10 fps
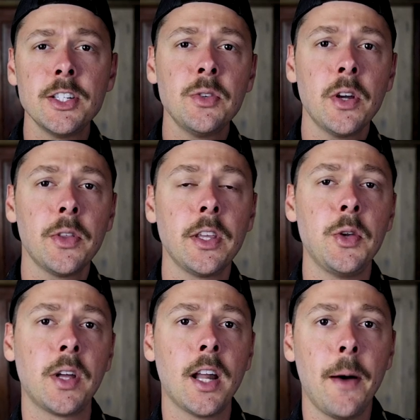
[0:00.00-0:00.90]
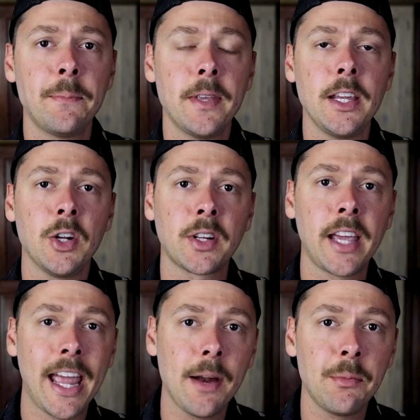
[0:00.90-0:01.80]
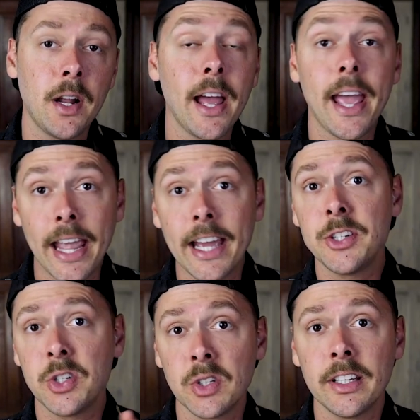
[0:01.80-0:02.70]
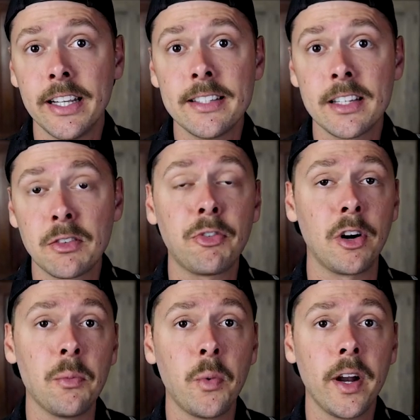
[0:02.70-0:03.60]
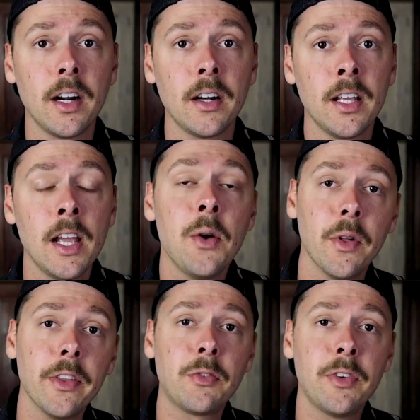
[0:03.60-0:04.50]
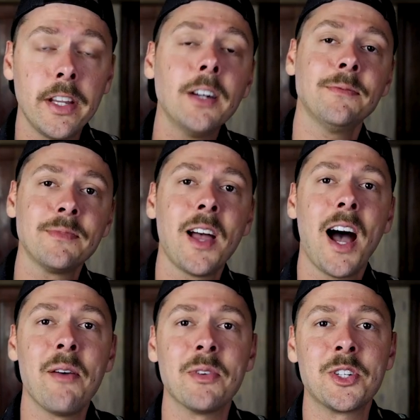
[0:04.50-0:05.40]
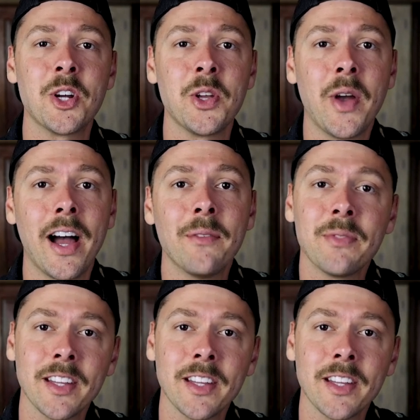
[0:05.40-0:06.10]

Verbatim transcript: Did you know that you can update your camera and your lens's firmware? Well, in this video, I'm gonna show you how.